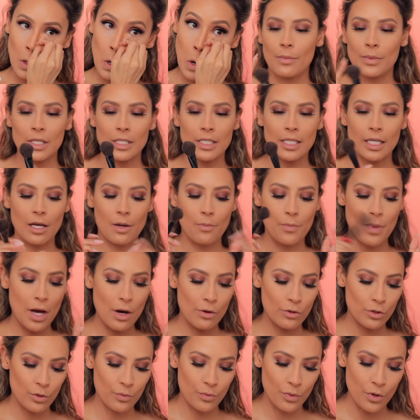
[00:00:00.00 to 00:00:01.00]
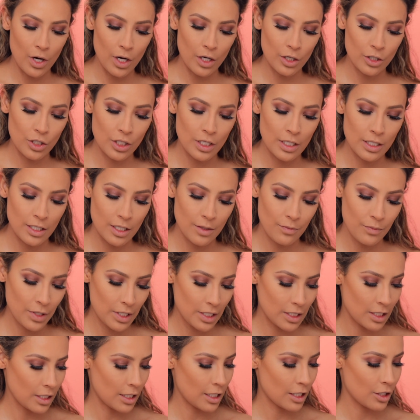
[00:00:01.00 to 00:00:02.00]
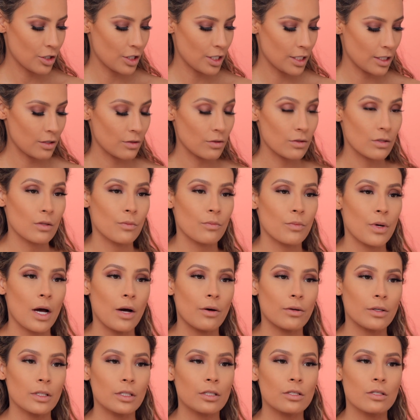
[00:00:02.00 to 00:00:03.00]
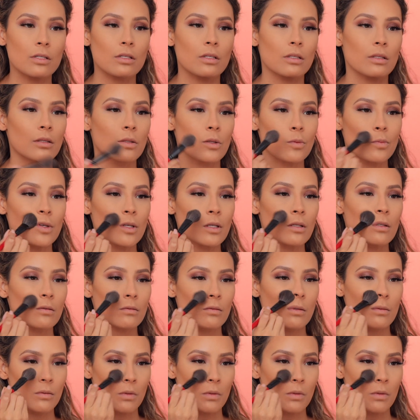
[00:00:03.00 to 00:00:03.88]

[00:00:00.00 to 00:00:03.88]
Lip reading: I'm gonna take a powder brush and dip into that translucent powder just a little bit.